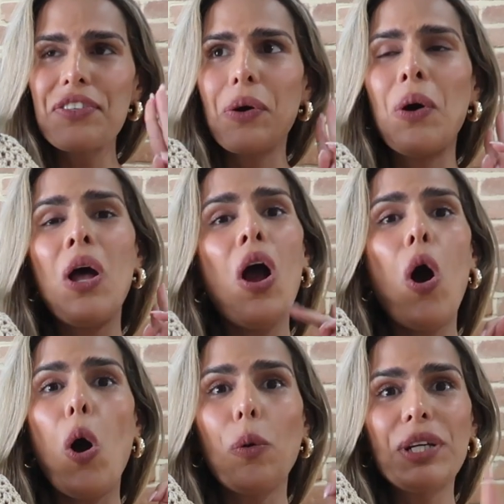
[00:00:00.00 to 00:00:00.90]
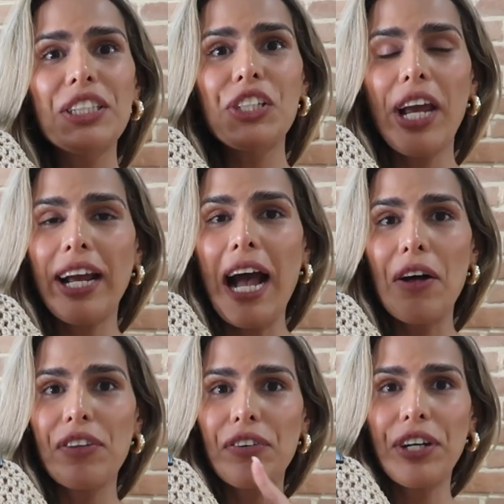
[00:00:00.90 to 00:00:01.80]
So always check
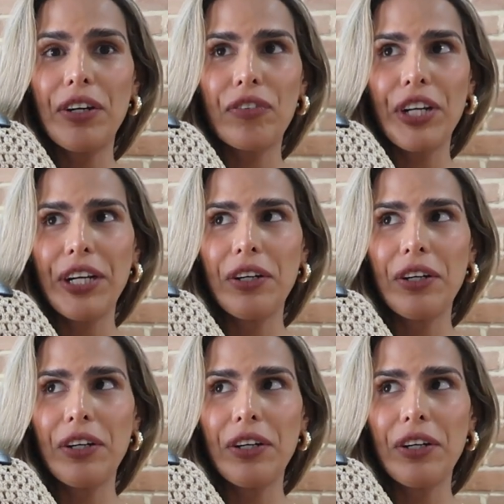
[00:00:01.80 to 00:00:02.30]
out The Real Real